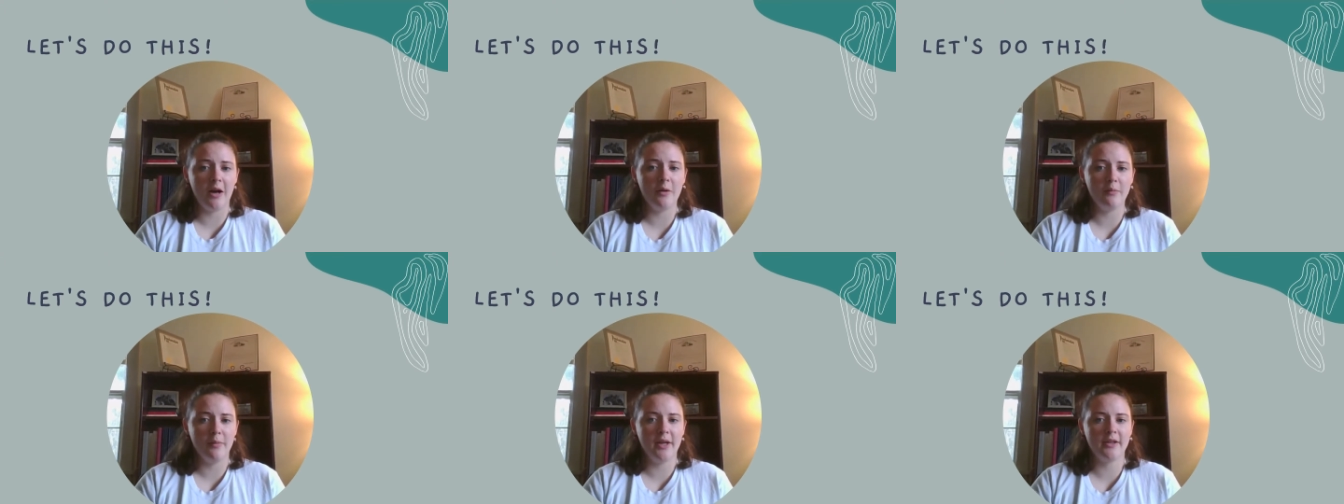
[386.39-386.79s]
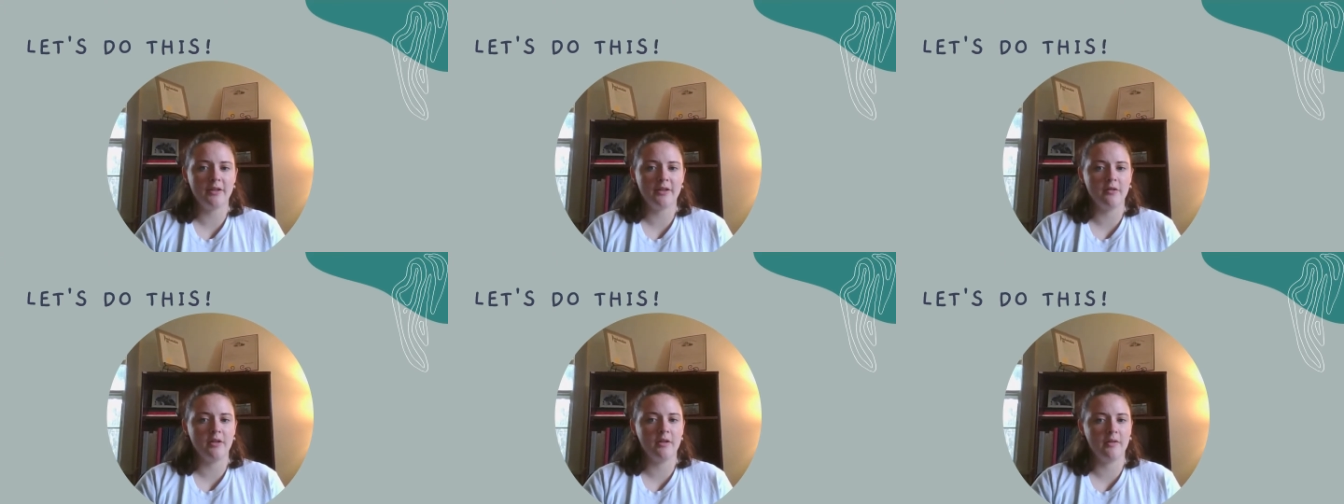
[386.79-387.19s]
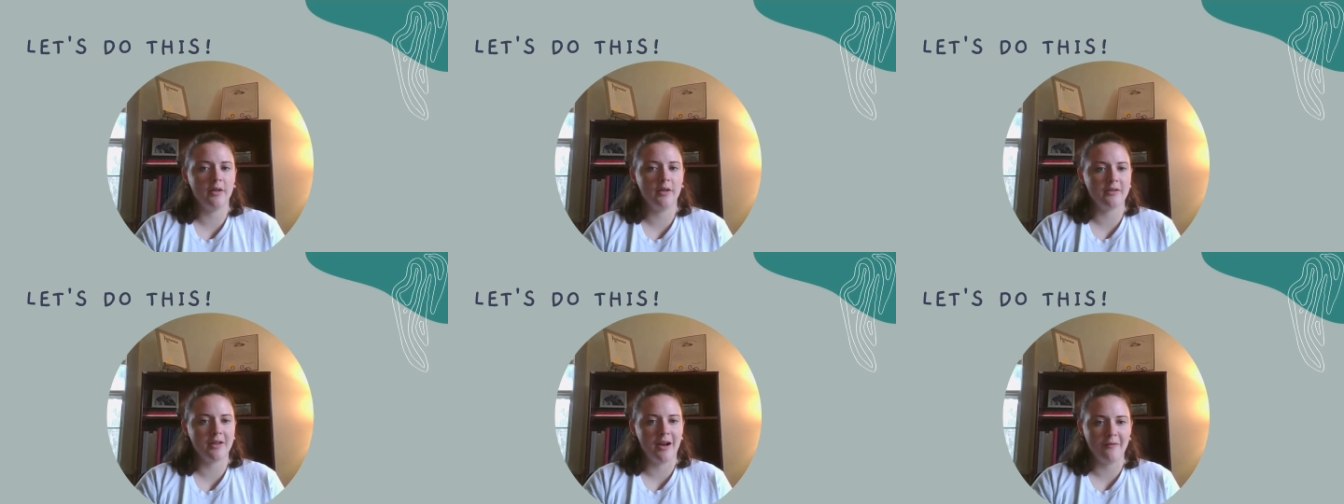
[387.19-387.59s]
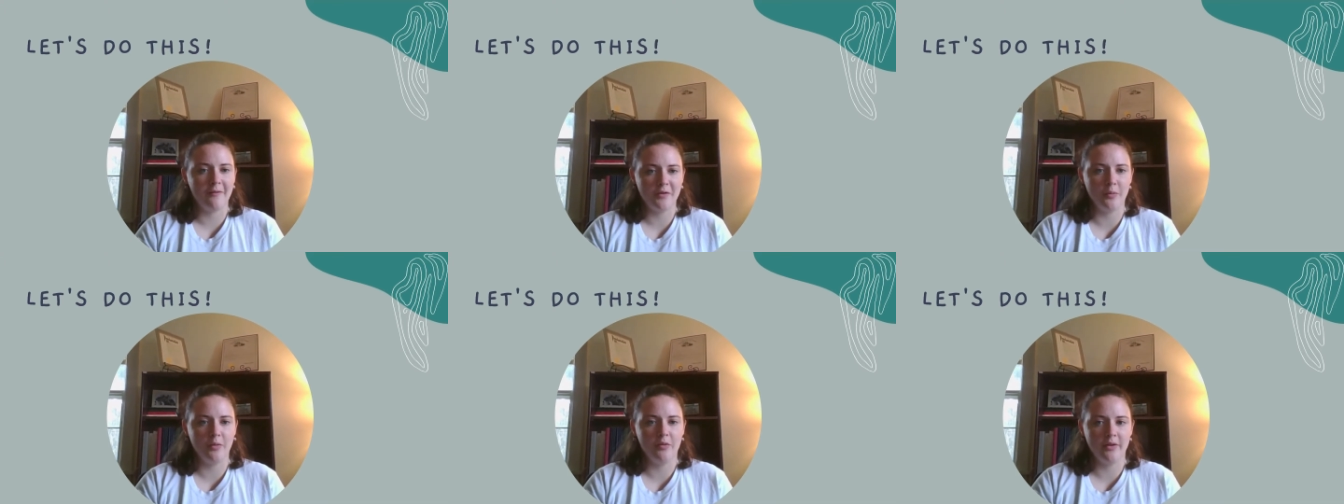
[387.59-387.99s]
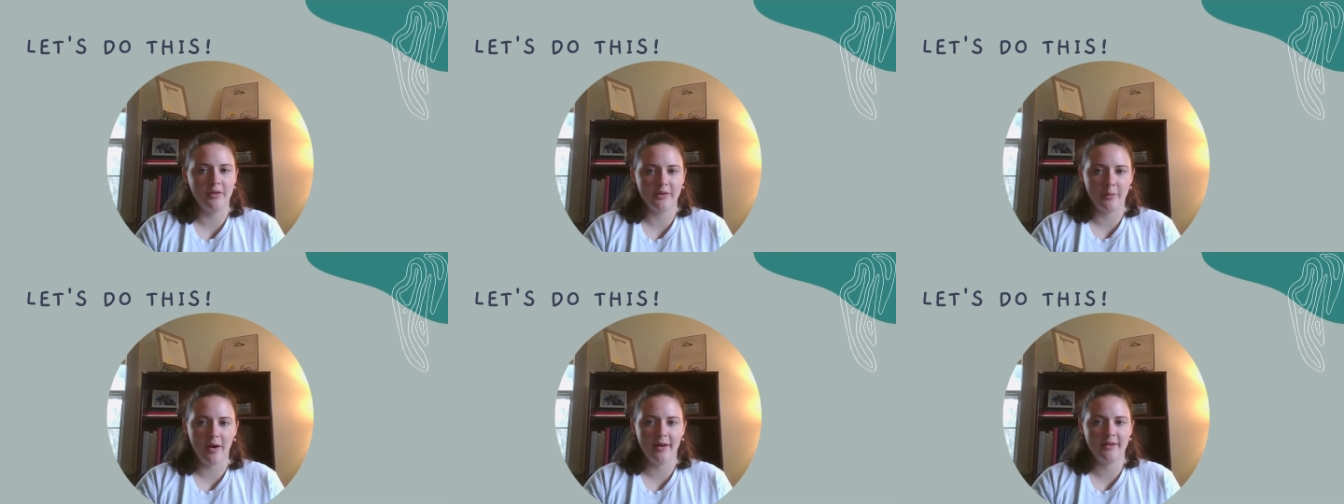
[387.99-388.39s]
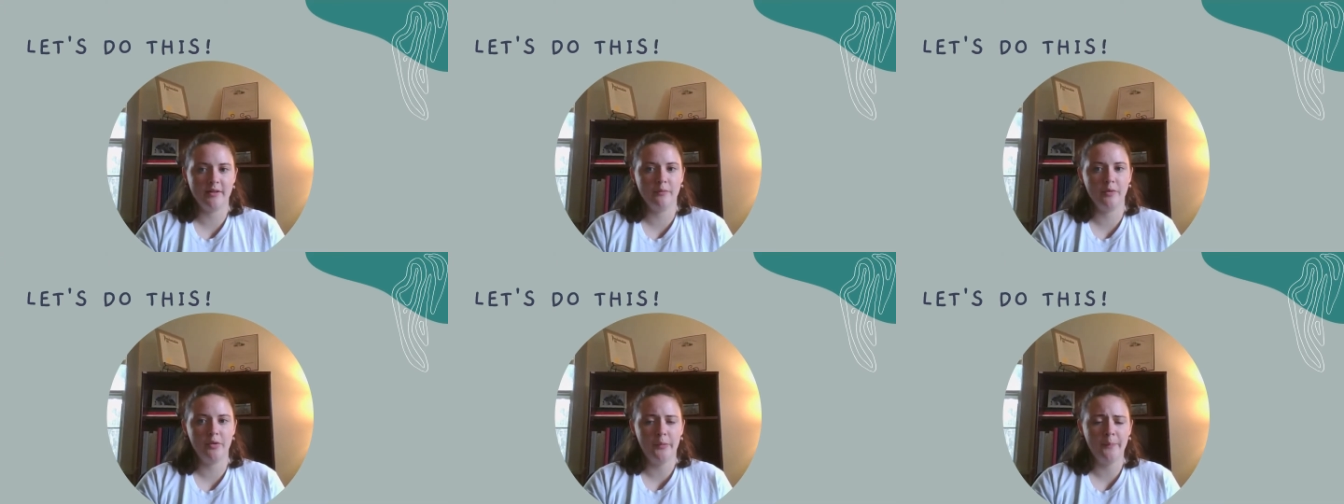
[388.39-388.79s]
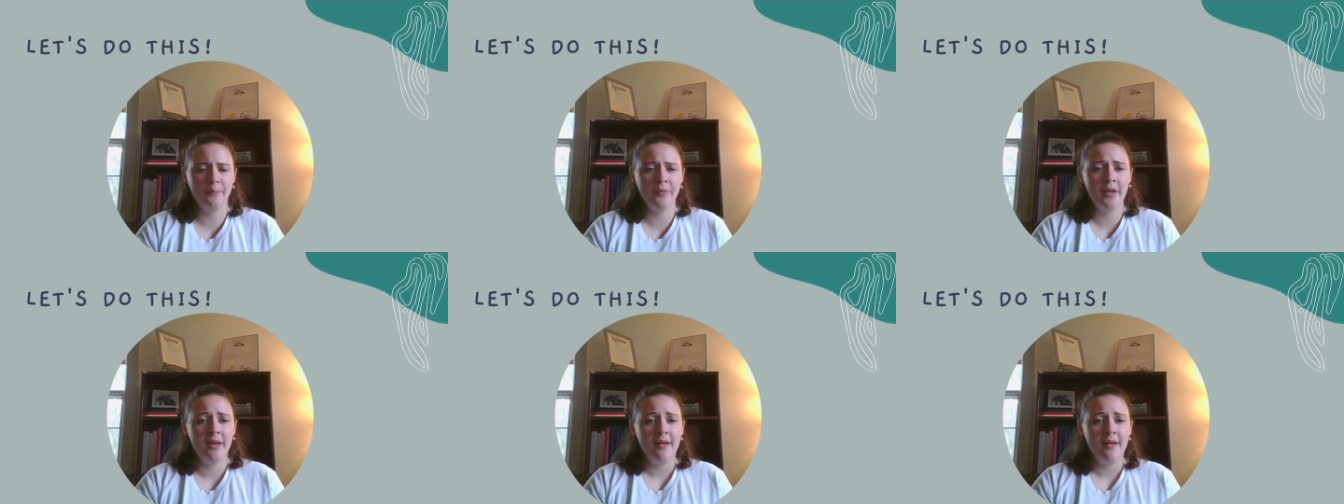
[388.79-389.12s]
and help make students feel as comfortable as possible.